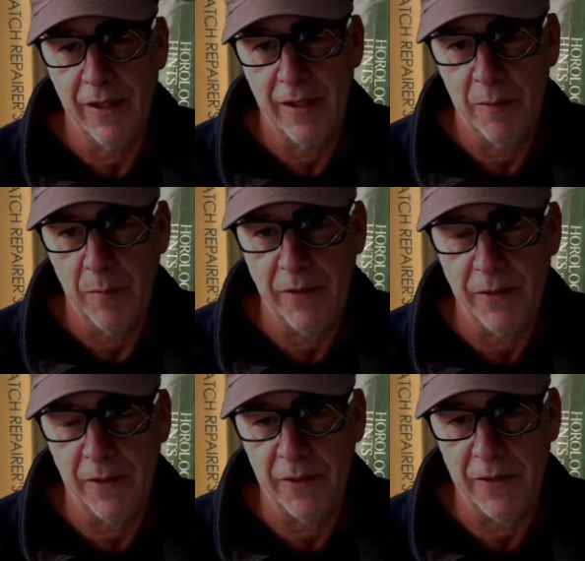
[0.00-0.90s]
based
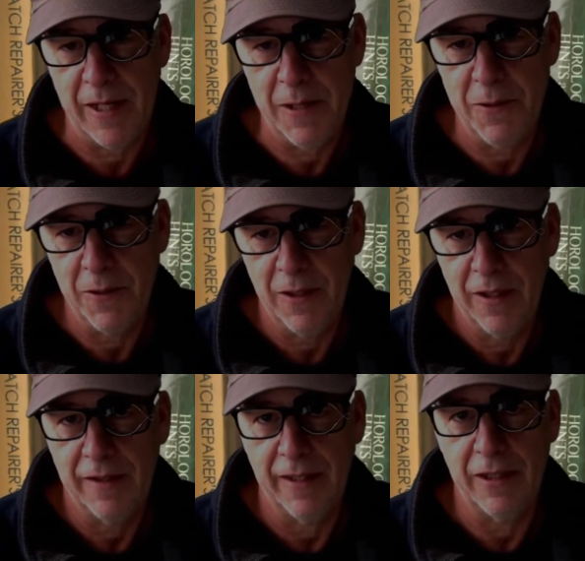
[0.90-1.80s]
on its age
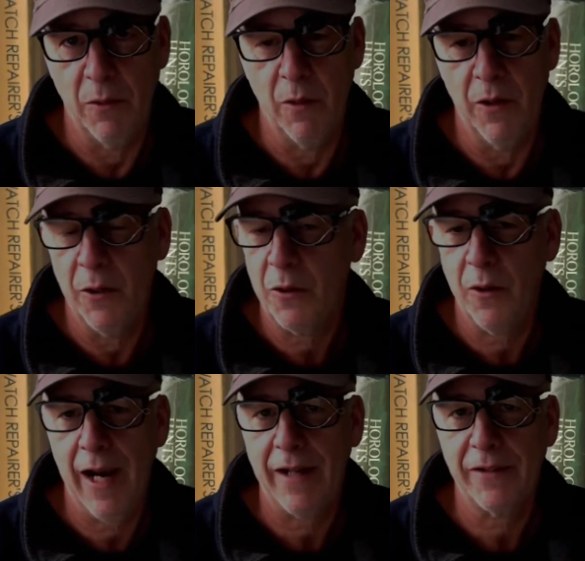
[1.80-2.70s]
that there were no
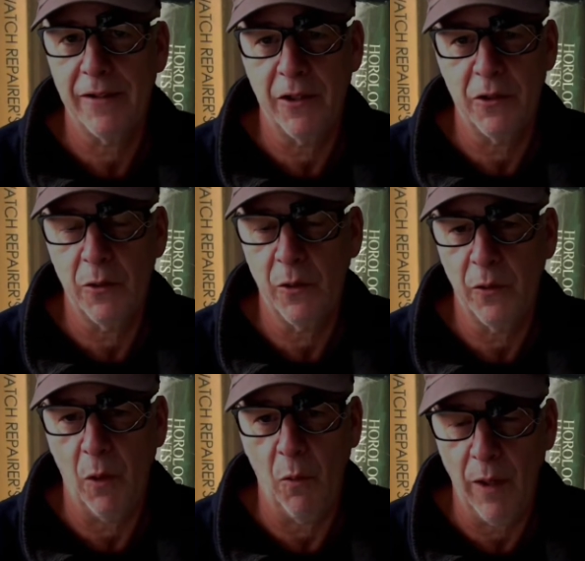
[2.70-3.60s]
cracks in the jewels
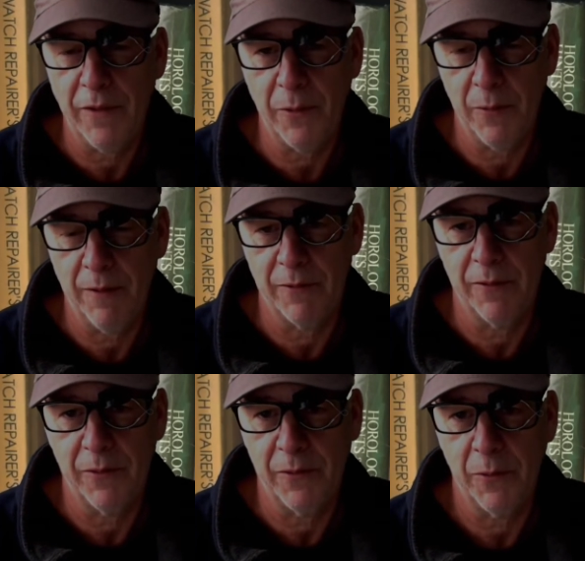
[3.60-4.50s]
whatsoever.
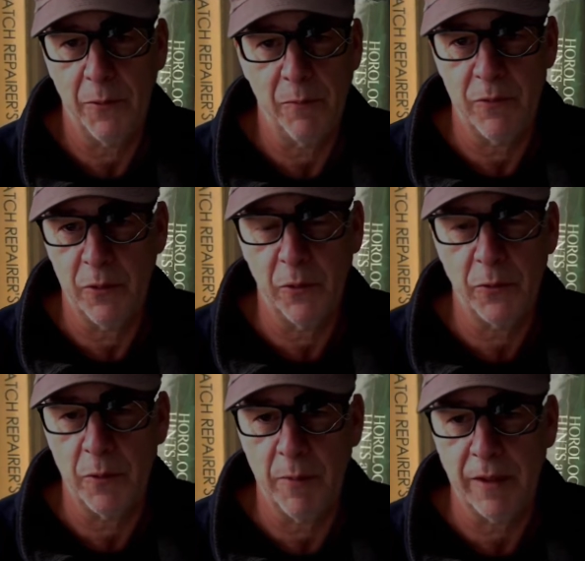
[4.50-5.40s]
So jewels
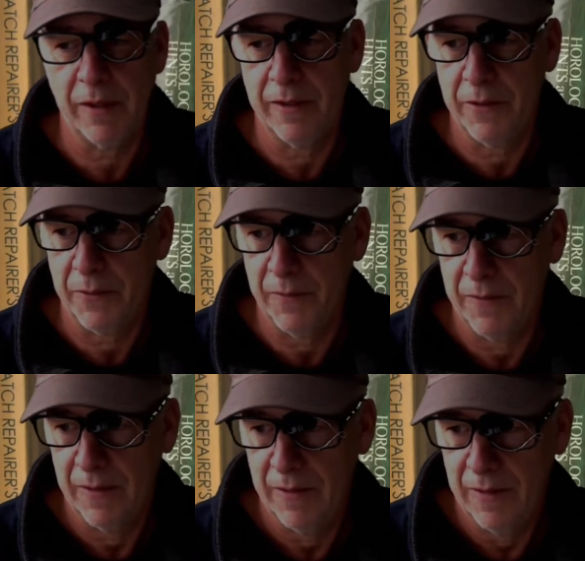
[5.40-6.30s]
were in mint condition.
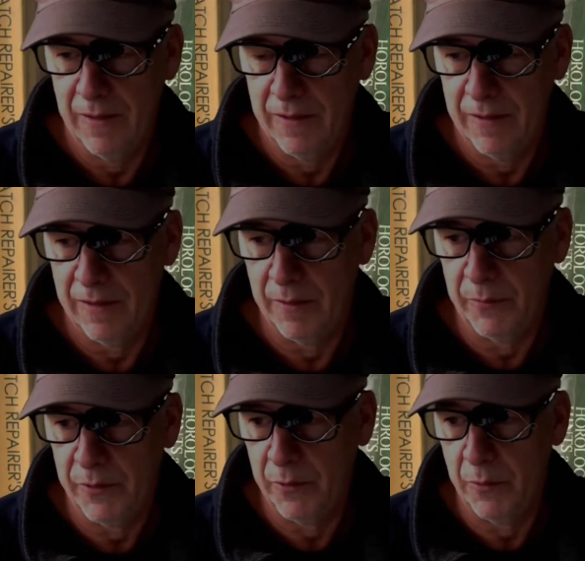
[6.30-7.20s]
Um,
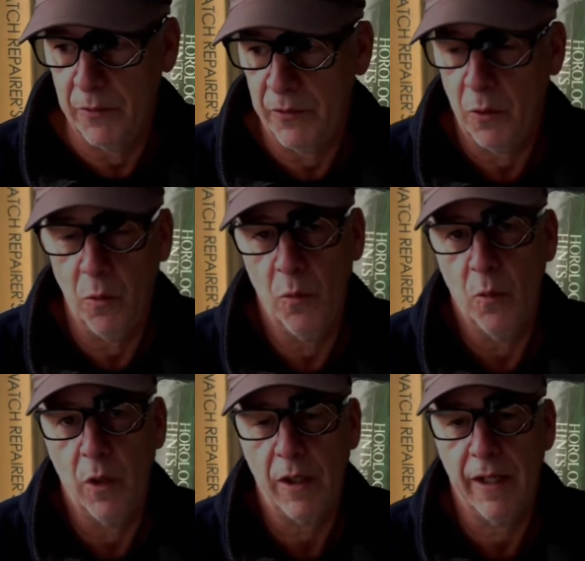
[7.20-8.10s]
so there was no
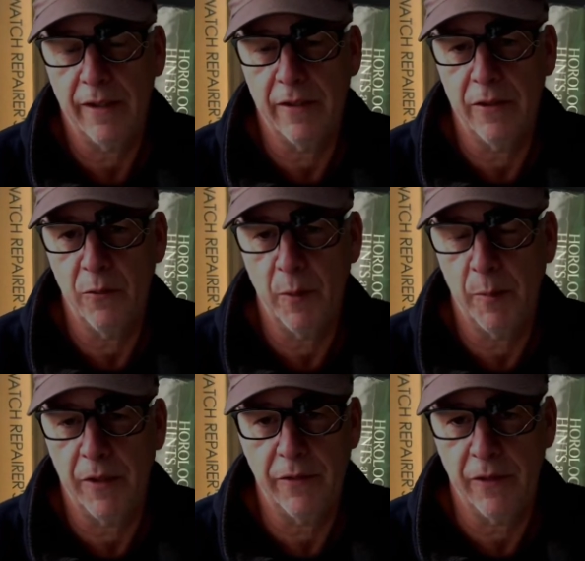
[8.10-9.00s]
work I had to do
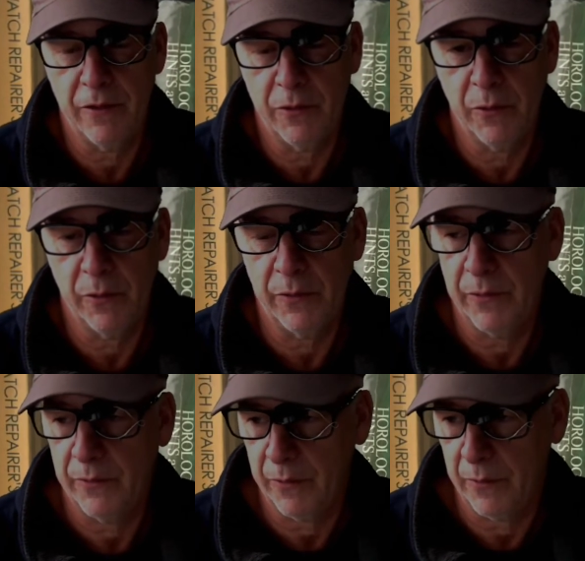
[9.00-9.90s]
replacing the jewels.
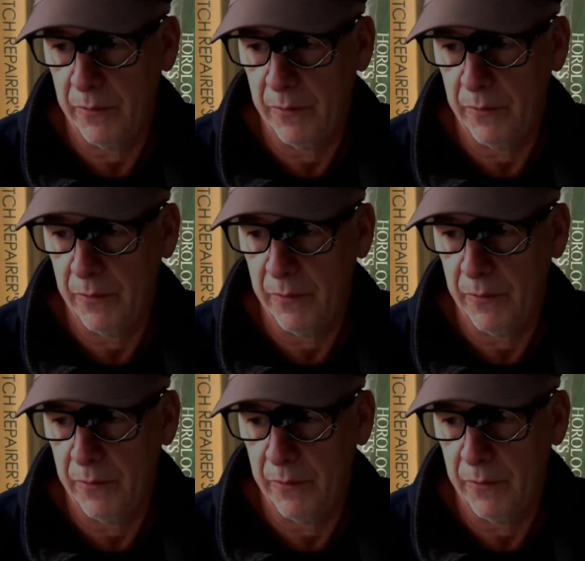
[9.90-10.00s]
So,